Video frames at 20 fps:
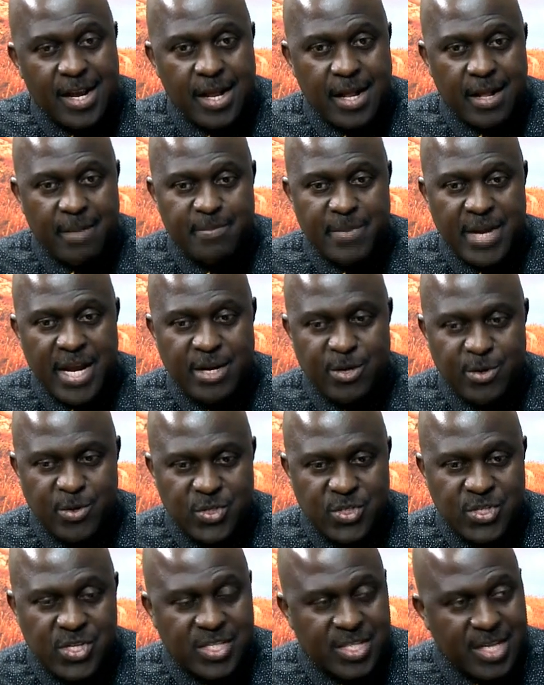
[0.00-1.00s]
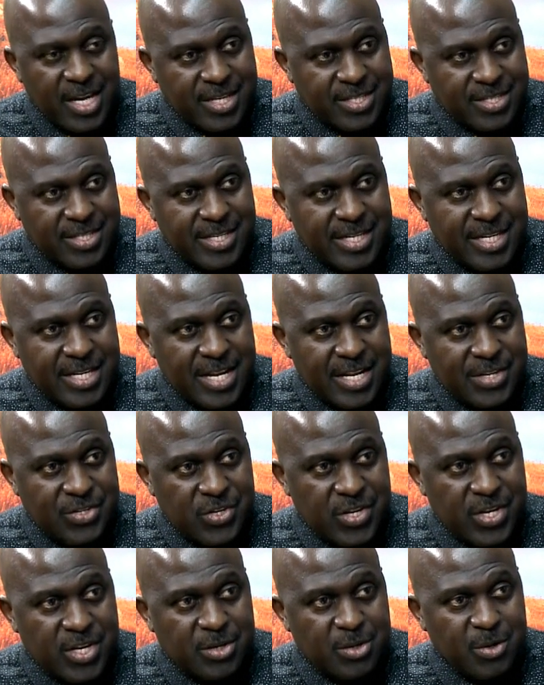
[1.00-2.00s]
I know it's discussed in the
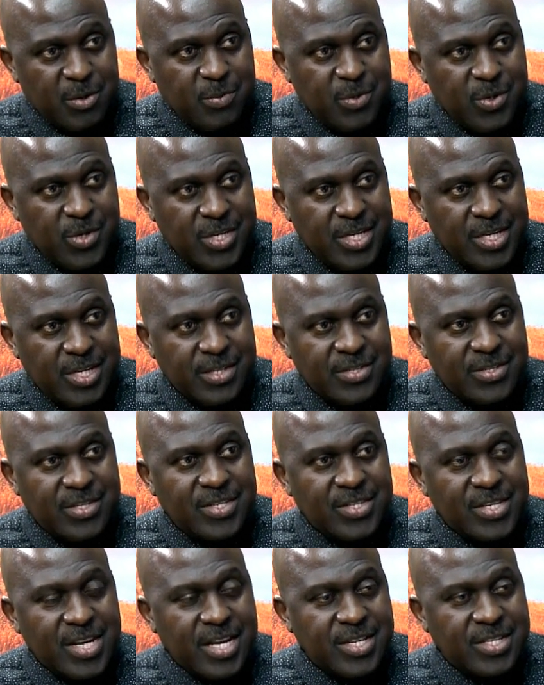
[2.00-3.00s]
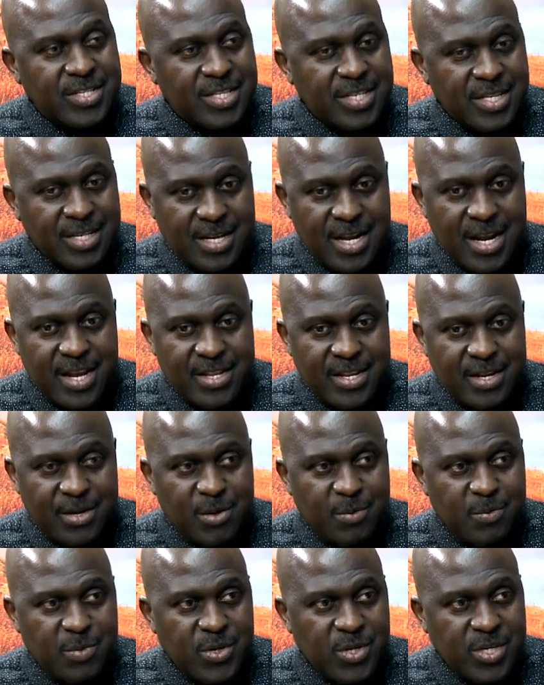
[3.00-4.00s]
Nigerian community. It's discussed in
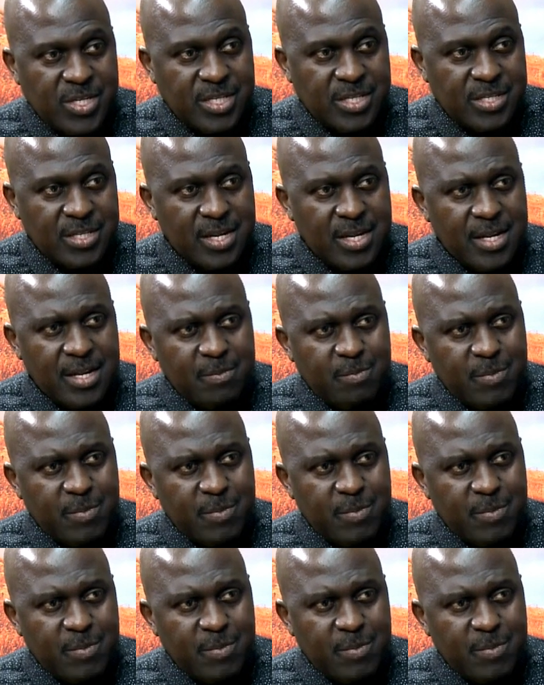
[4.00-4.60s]
other communities.